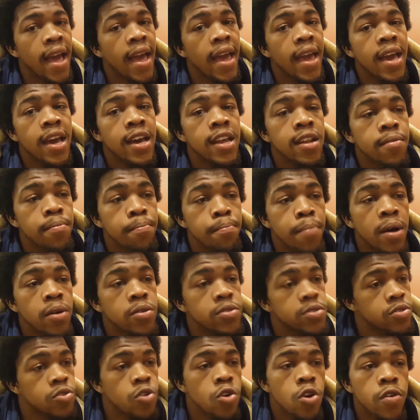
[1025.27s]
I had him
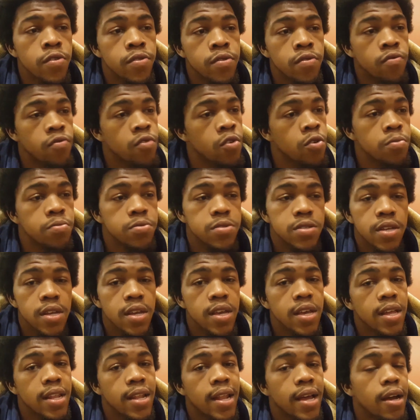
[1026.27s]
bouncing off the ropes
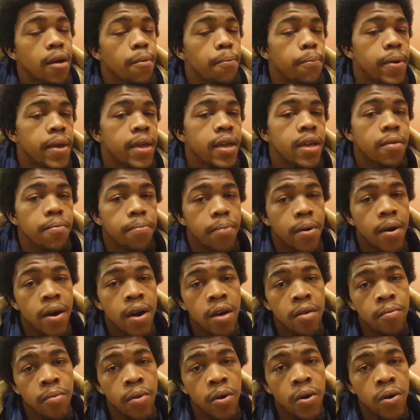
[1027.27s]
like a ping
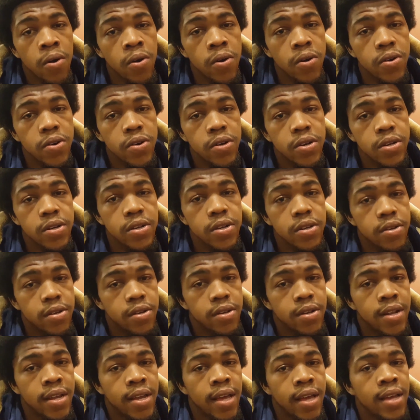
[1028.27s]
pong ball.
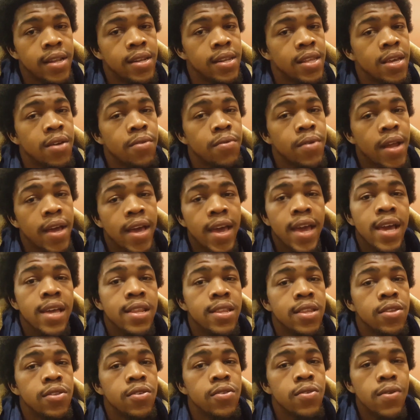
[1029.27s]
Like I did what I had
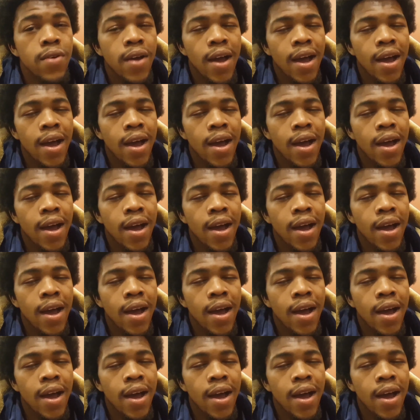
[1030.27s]
to do.